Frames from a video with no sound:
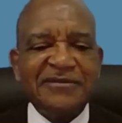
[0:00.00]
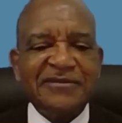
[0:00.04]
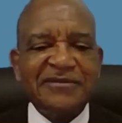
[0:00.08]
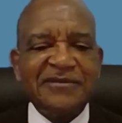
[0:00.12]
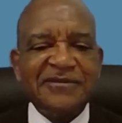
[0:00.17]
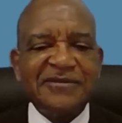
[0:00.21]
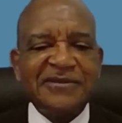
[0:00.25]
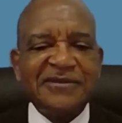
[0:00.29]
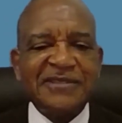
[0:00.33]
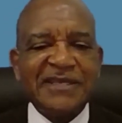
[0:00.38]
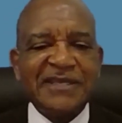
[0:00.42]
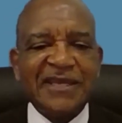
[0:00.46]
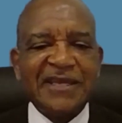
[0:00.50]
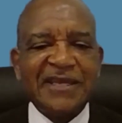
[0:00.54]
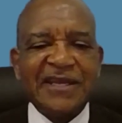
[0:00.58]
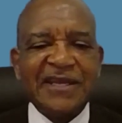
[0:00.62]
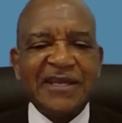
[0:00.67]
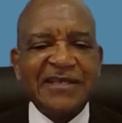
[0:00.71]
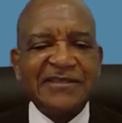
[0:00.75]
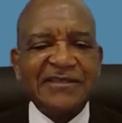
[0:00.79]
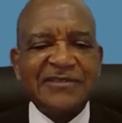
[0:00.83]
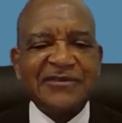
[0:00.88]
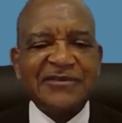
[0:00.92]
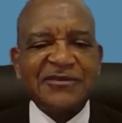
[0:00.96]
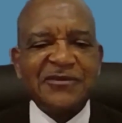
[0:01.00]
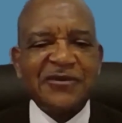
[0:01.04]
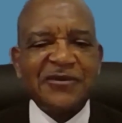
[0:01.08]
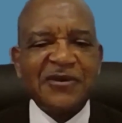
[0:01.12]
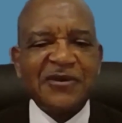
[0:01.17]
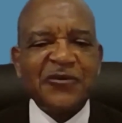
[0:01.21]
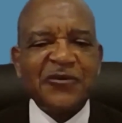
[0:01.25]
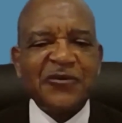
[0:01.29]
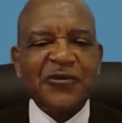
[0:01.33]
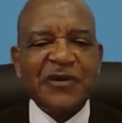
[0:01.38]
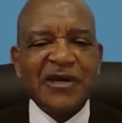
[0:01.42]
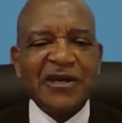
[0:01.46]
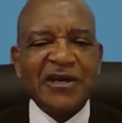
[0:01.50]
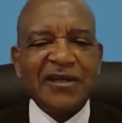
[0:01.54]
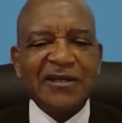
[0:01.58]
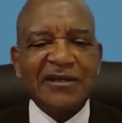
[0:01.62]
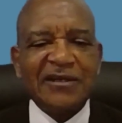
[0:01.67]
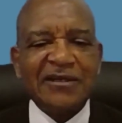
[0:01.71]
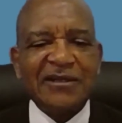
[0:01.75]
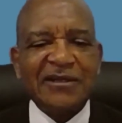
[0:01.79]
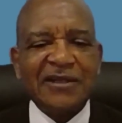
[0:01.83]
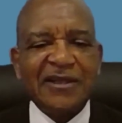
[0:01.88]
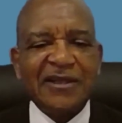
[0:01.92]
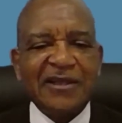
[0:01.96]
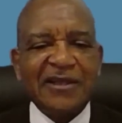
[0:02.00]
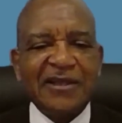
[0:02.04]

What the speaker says: you tell us you are well.